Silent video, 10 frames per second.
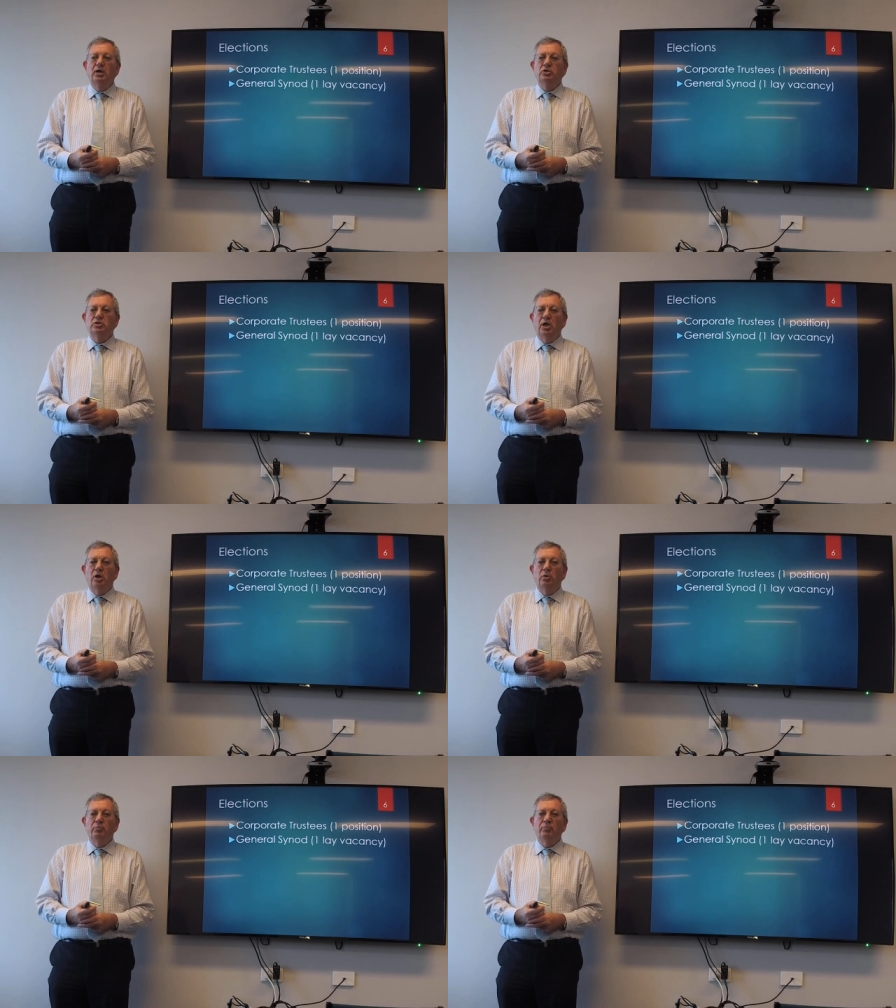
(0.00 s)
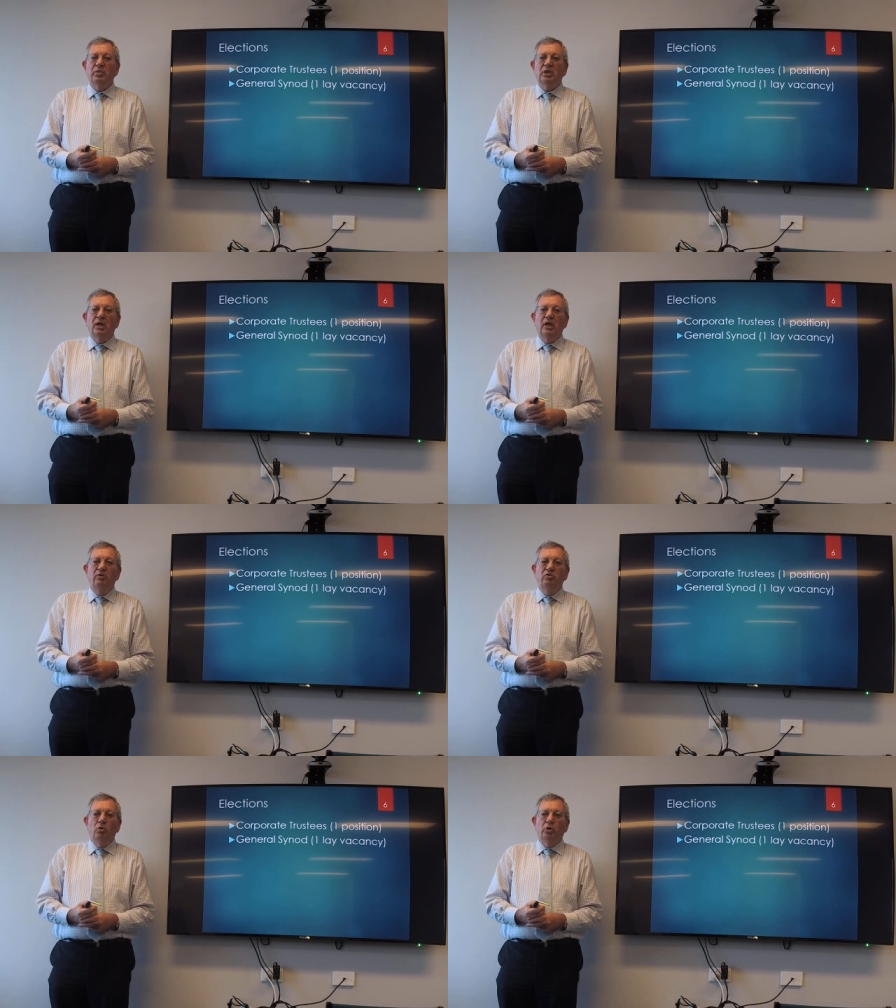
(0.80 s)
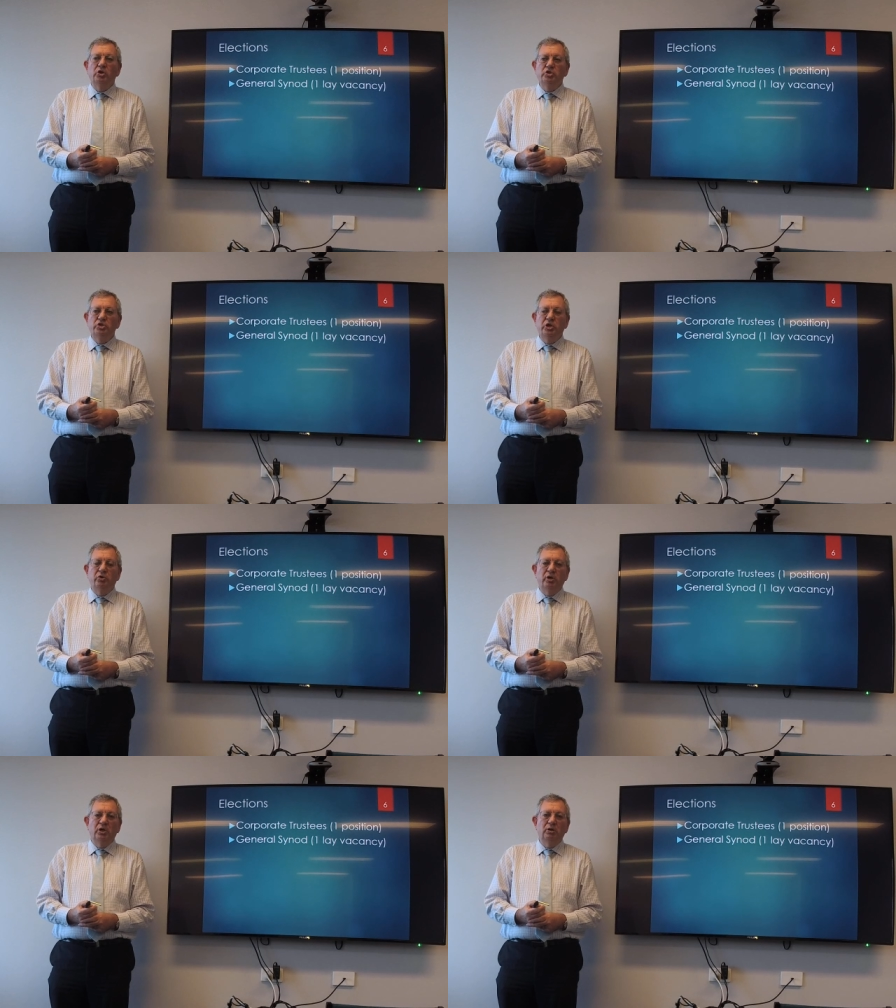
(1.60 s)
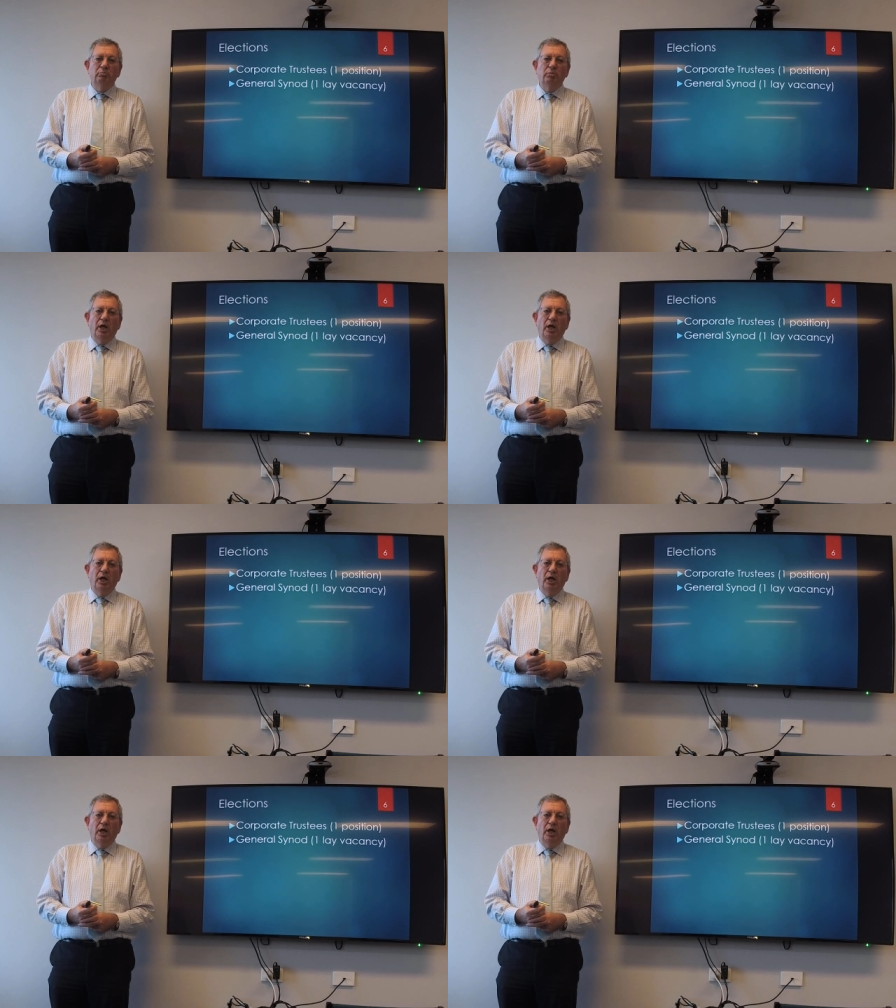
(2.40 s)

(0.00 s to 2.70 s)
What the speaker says: So if you're considering